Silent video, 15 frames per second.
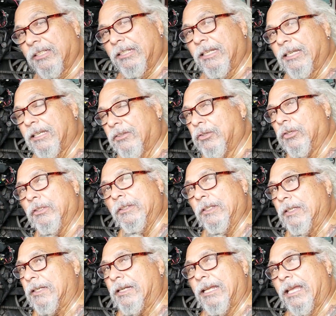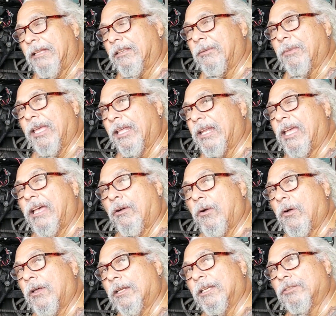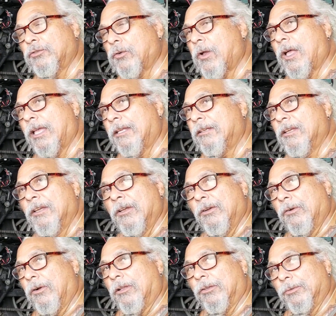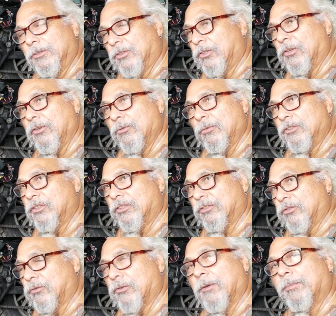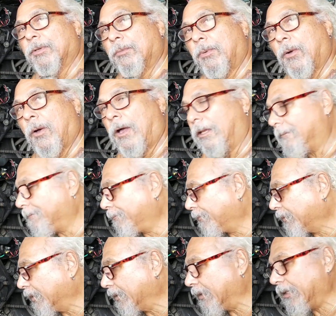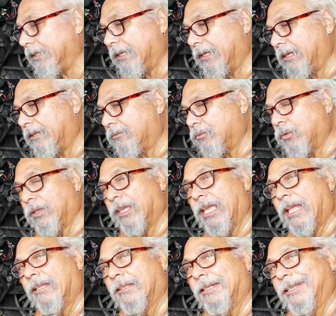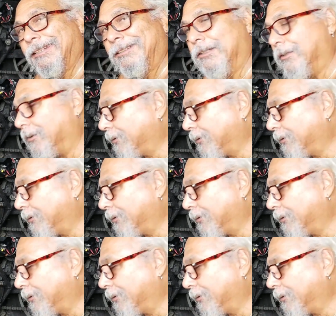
there, couldn't get it out no matter how hard I tried. All it was doing was just stripping apart where the Allen head goes.